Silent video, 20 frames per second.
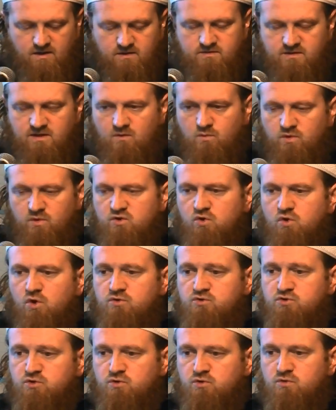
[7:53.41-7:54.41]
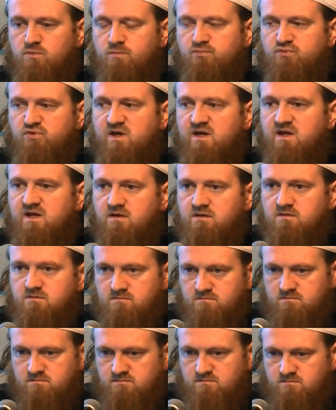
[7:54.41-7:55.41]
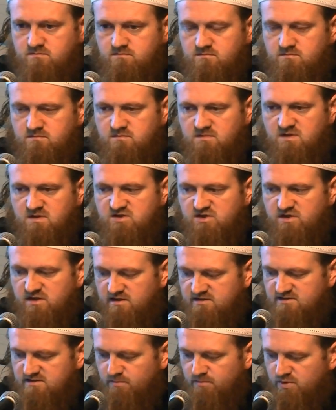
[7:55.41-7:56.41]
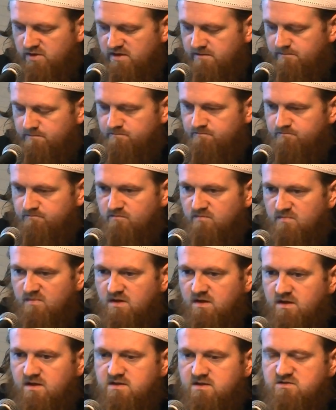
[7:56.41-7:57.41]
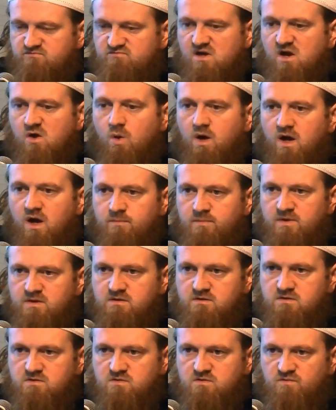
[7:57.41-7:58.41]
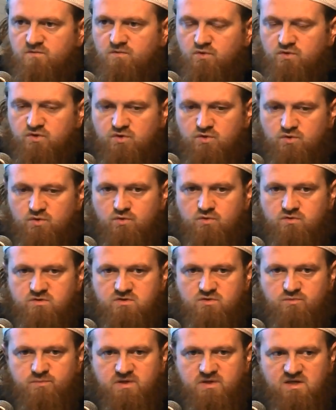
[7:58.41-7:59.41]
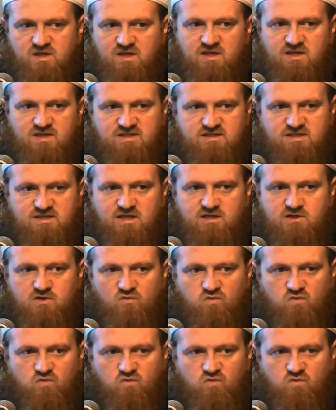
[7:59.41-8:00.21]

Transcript: Now, when you're going to pray the janazah prayer, it is a requirement for you to be in the state of